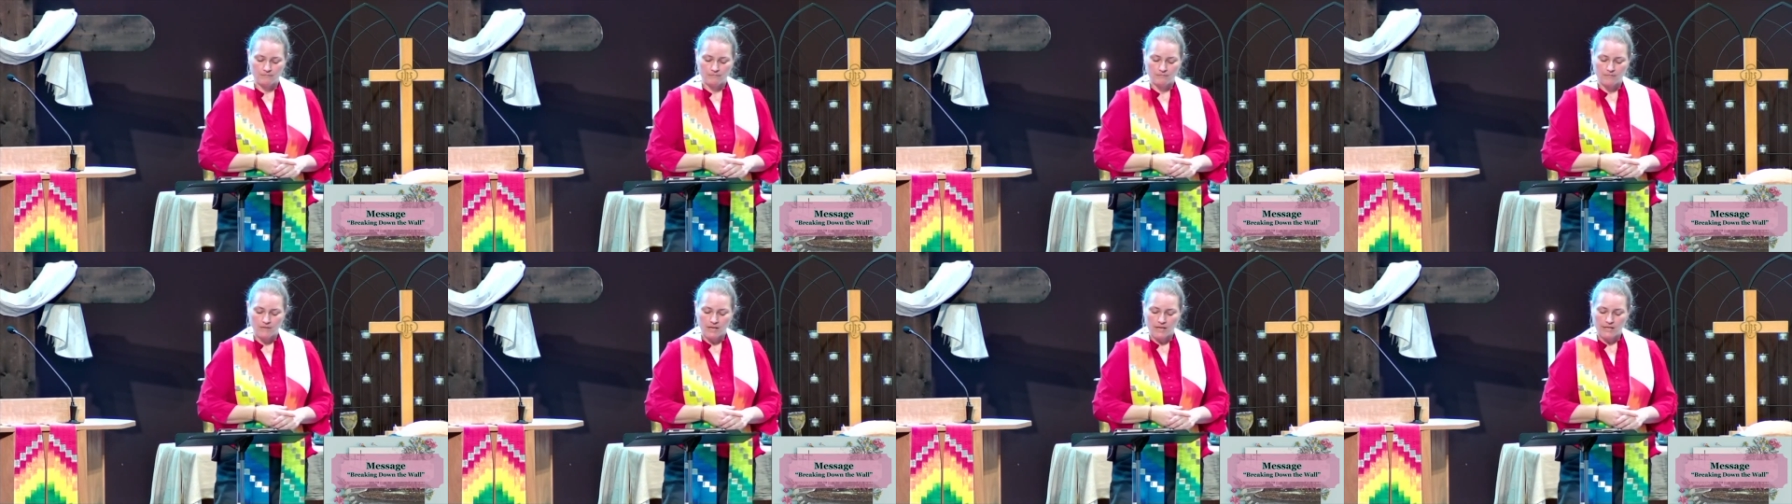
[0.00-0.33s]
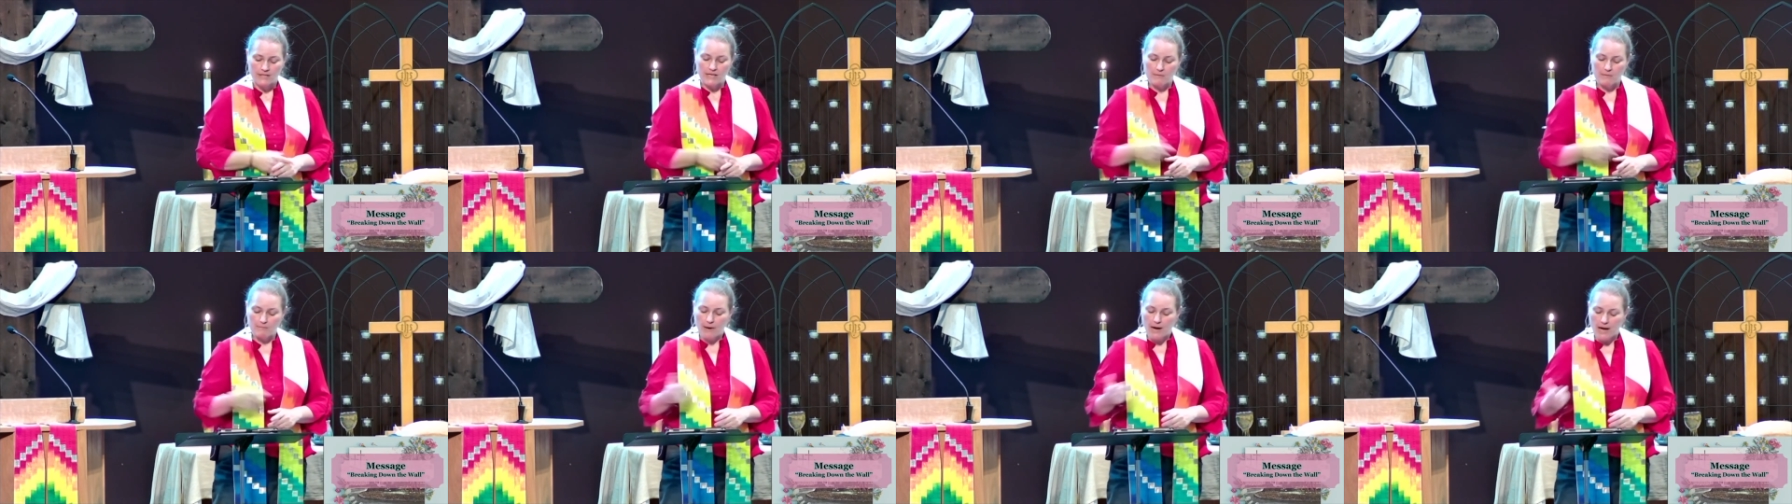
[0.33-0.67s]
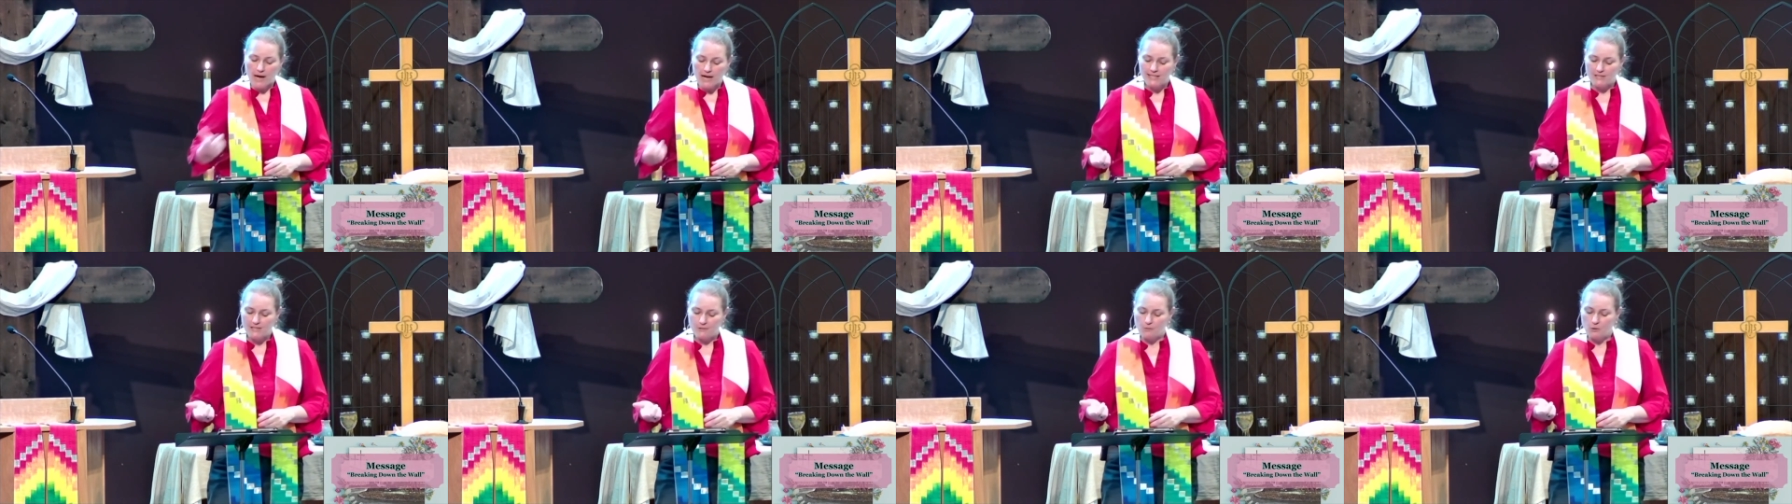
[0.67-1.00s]
The
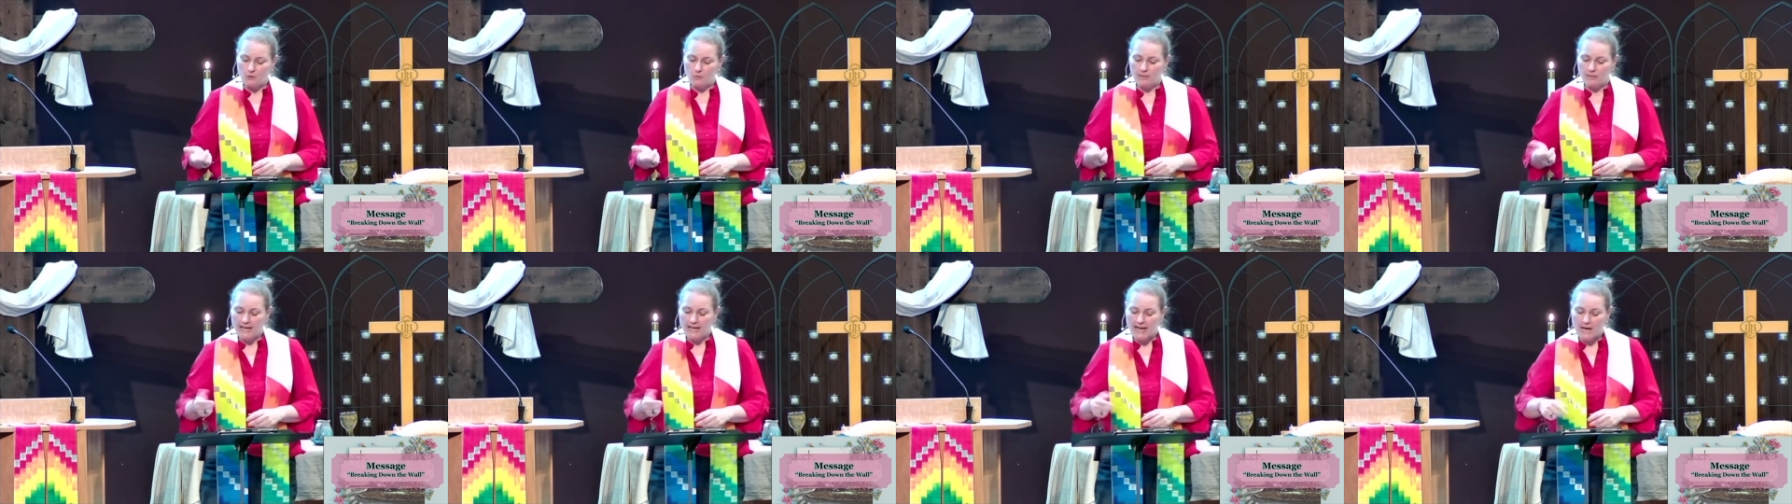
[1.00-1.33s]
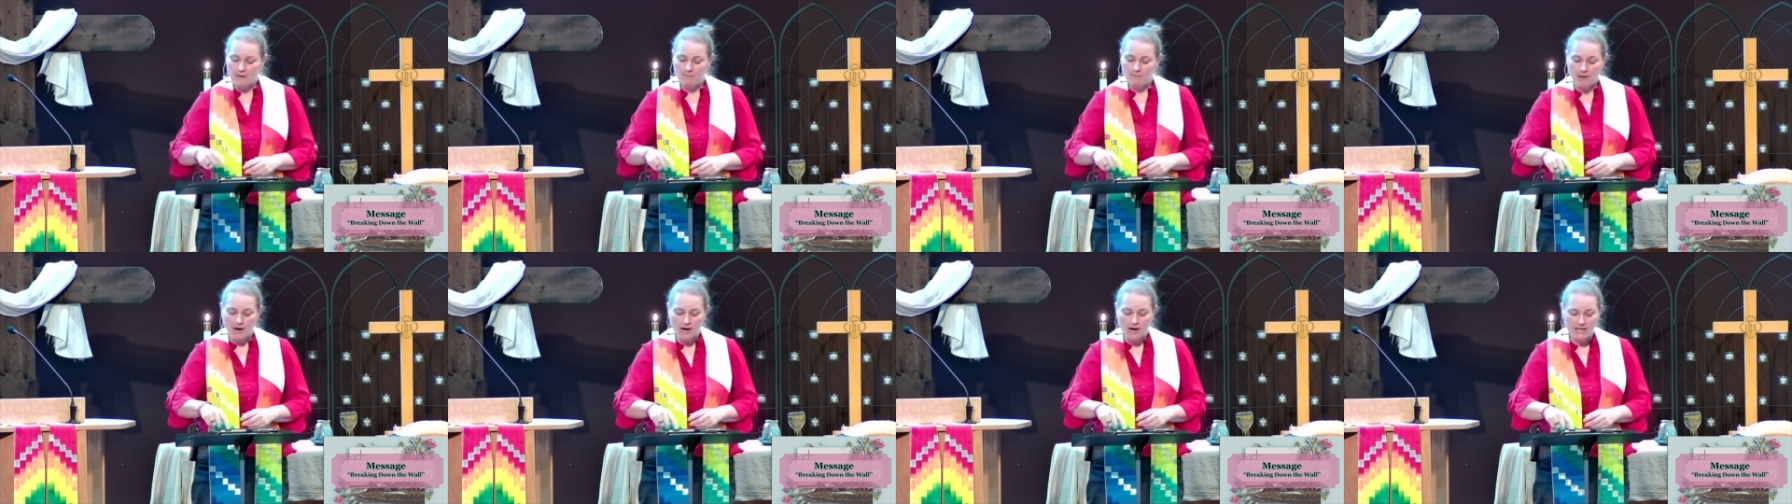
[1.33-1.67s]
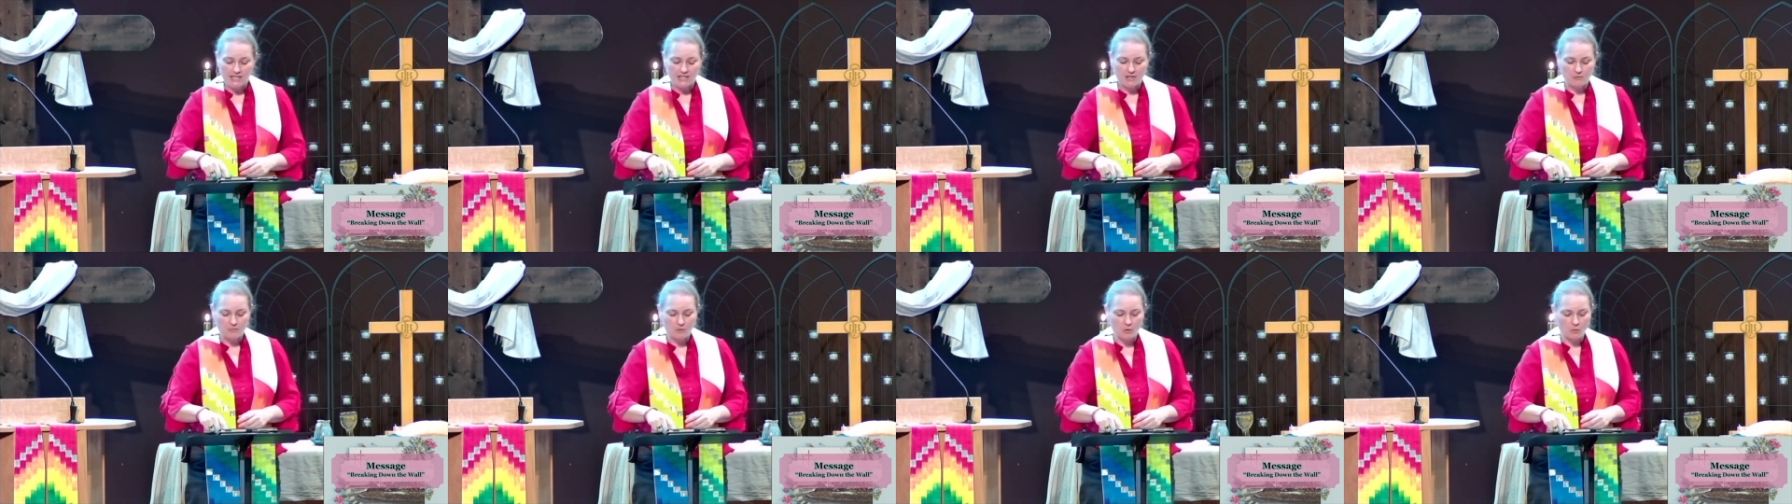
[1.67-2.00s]
impossible became
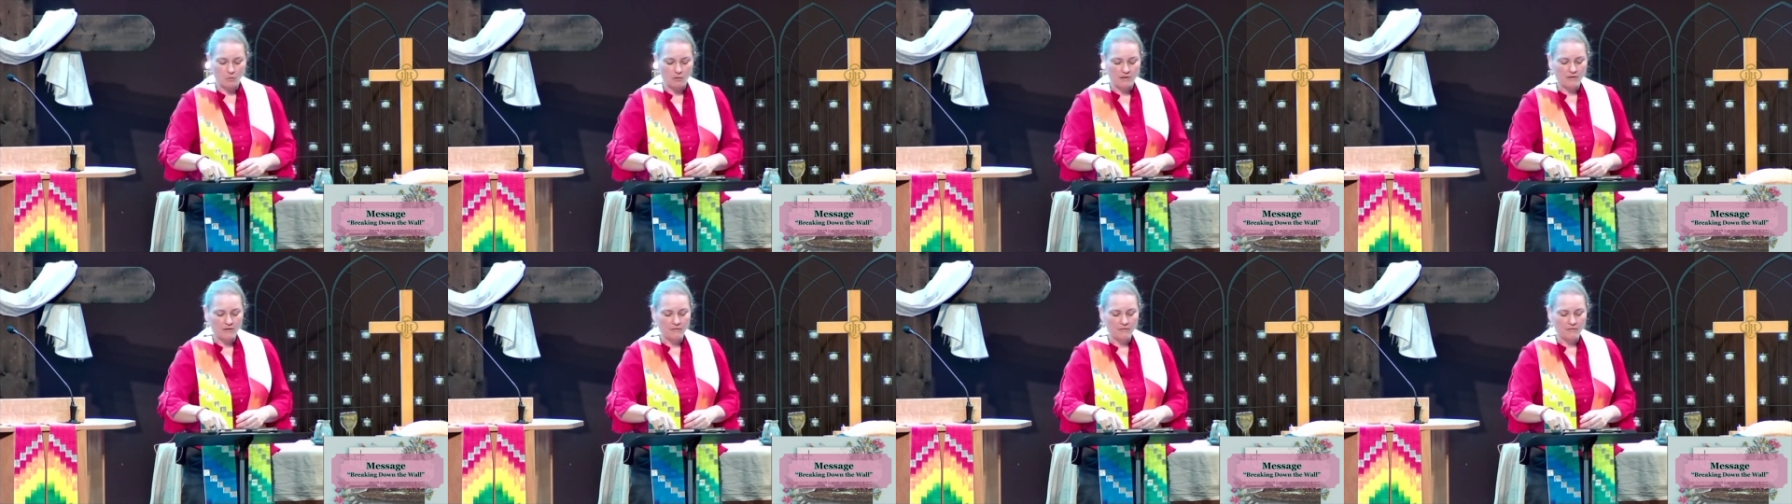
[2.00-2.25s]
possible when the